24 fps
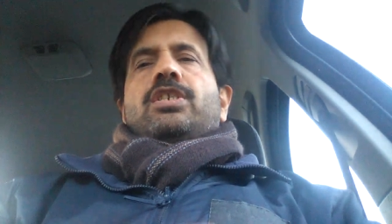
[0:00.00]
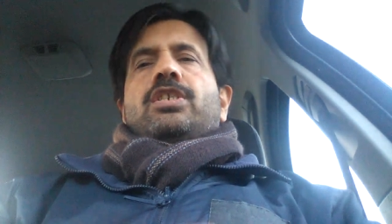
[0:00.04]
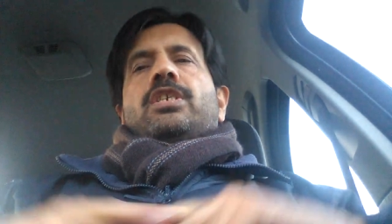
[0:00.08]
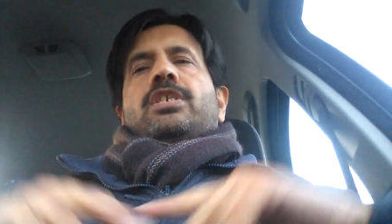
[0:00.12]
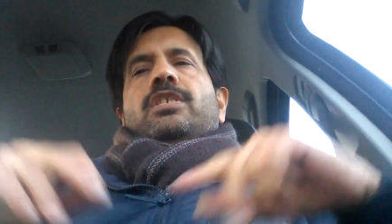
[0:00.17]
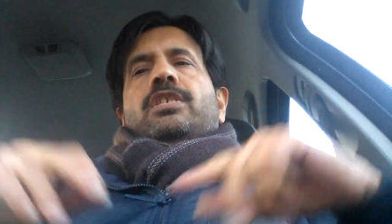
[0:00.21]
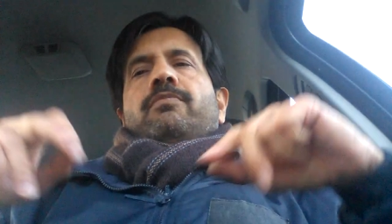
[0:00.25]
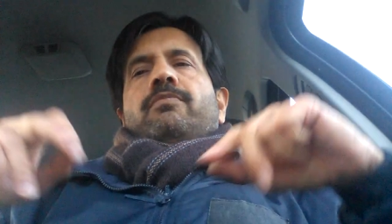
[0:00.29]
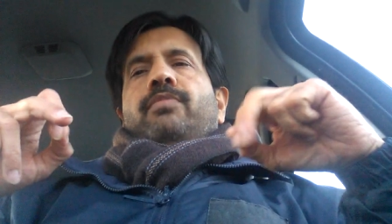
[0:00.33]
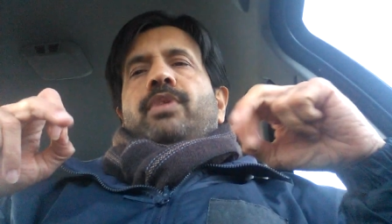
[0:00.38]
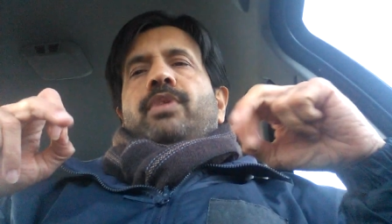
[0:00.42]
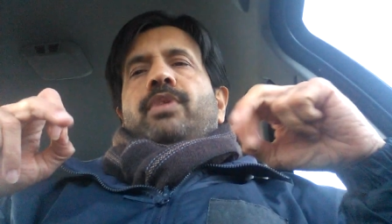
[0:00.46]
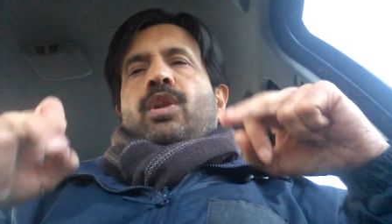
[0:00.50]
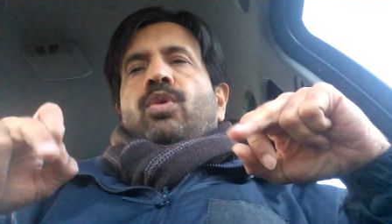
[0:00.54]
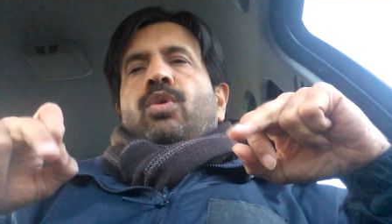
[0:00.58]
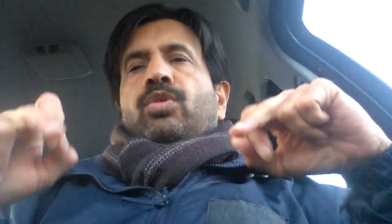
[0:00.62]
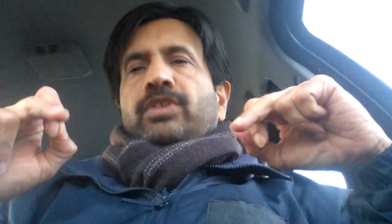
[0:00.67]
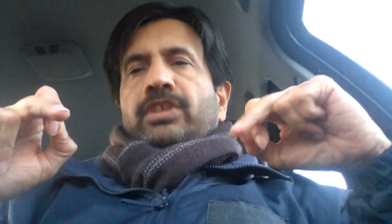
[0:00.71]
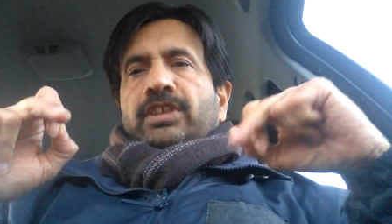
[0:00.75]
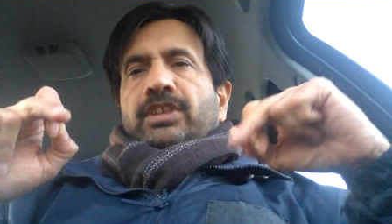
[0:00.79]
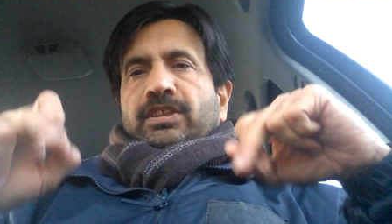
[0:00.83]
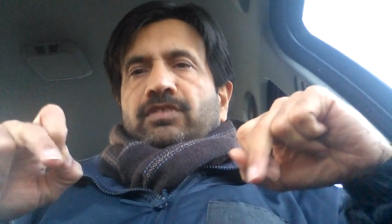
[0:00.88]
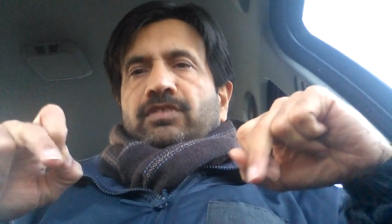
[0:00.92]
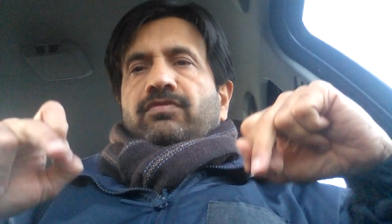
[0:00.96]
just below
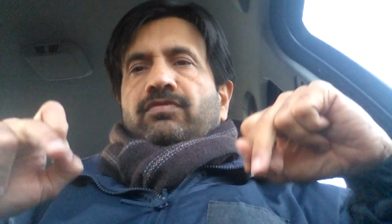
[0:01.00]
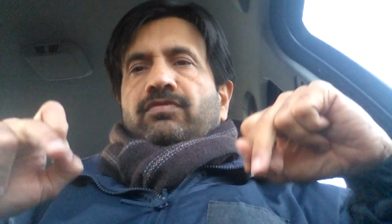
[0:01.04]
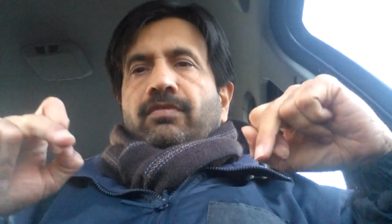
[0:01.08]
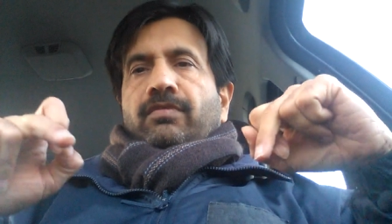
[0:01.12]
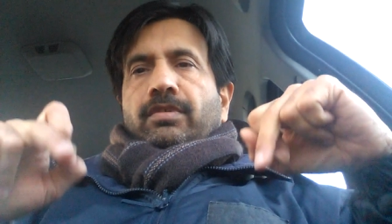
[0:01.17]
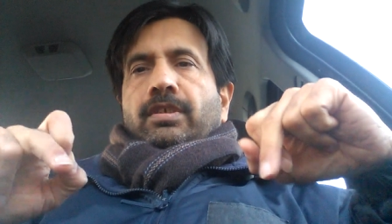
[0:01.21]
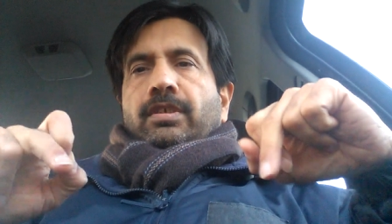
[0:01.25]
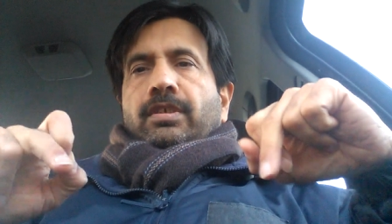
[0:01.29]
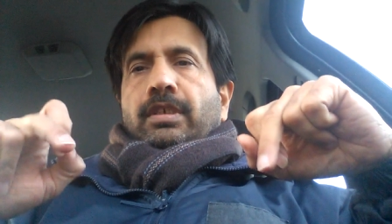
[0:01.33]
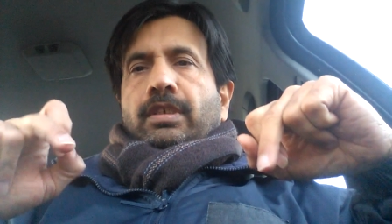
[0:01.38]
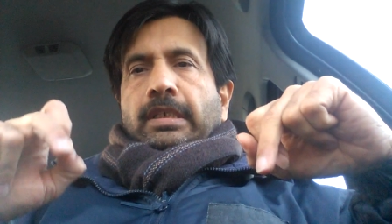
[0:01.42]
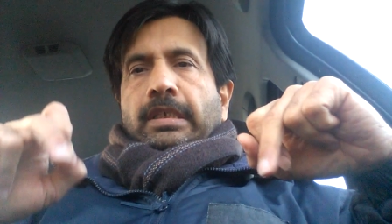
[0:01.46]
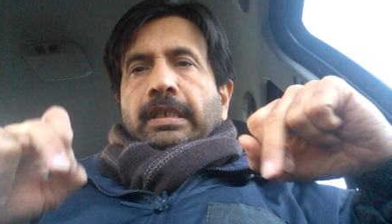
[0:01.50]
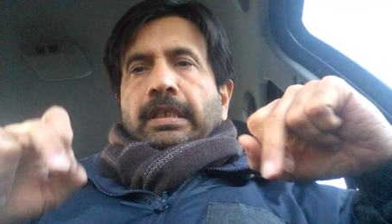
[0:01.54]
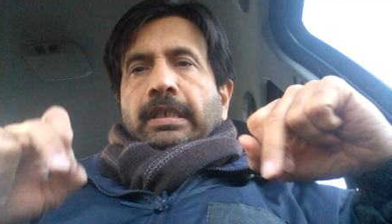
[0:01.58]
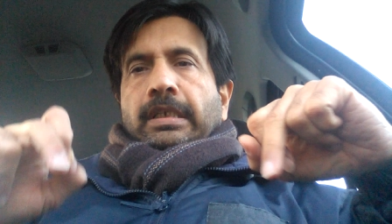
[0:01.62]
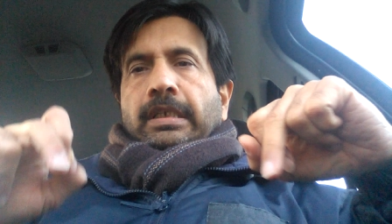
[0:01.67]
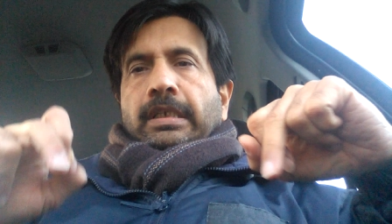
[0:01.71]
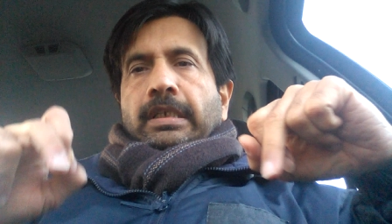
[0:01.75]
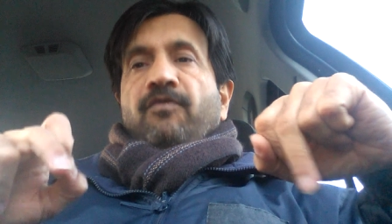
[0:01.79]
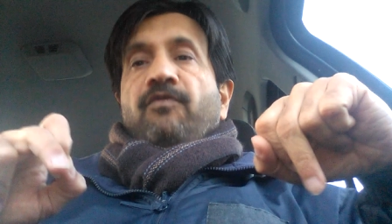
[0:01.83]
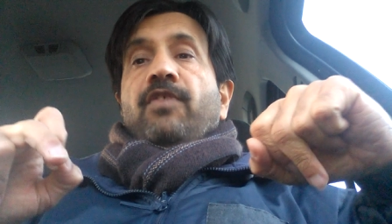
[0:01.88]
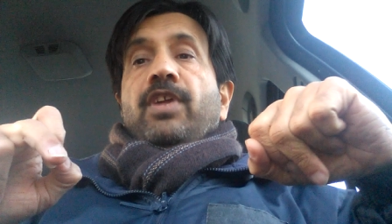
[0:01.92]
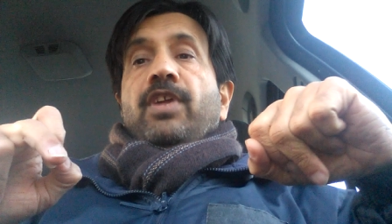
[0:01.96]
this uh,
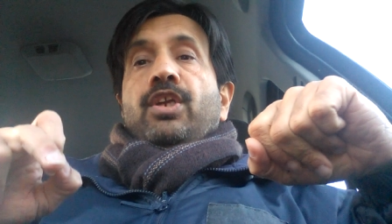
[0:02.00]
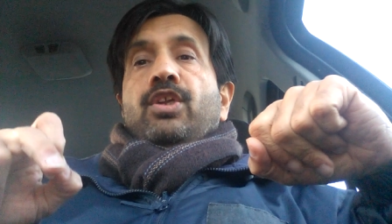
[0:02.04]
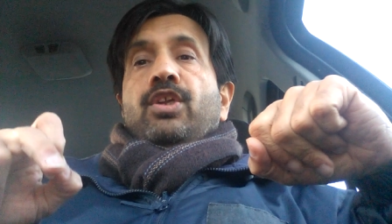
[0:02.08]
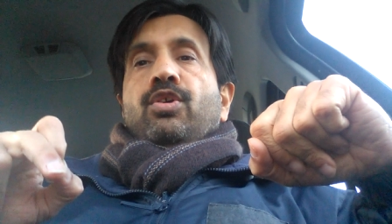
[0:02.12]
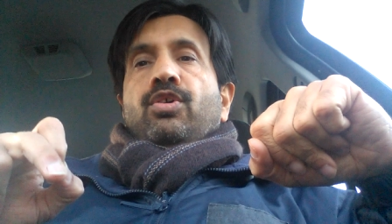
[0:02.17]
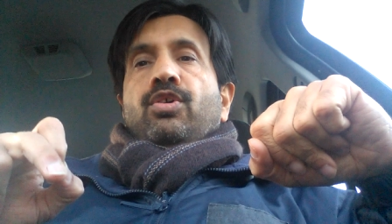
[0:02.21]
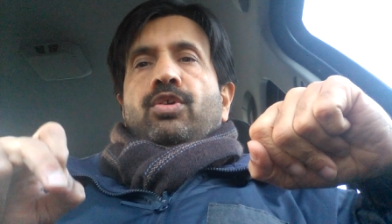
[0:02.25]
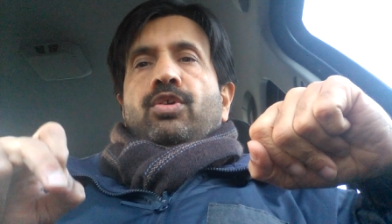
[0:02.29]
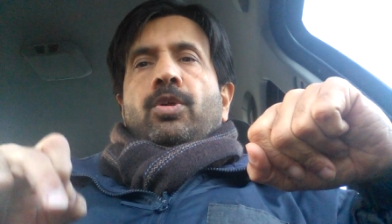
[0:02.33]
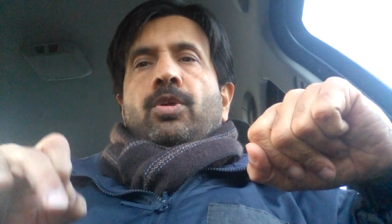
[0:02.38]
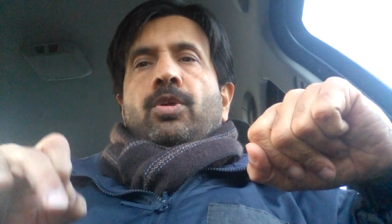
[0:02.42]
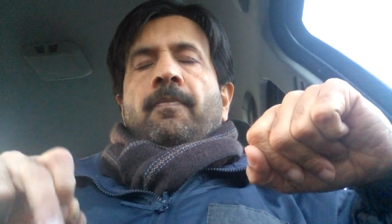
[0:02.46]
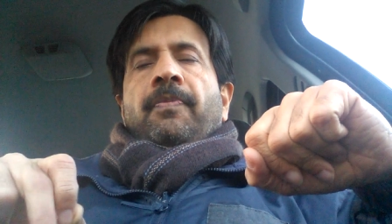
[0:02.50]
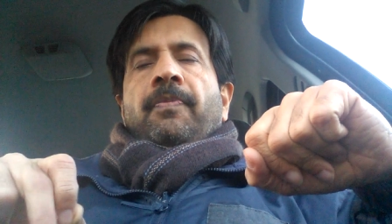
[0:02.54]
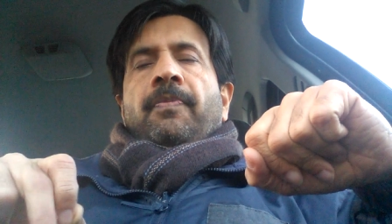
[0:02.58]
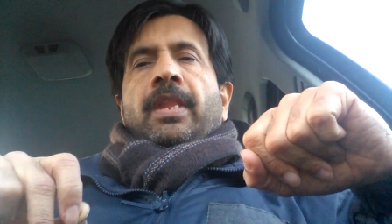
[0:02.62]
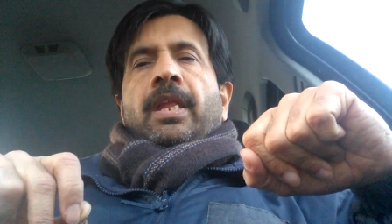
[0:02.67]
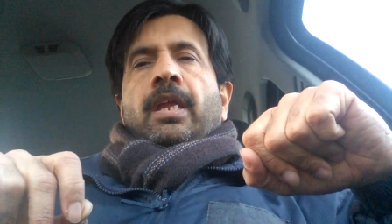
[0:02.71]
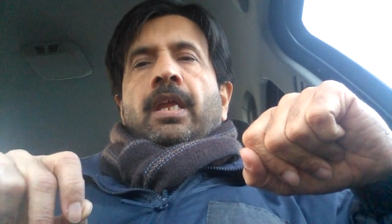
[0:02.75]
video you know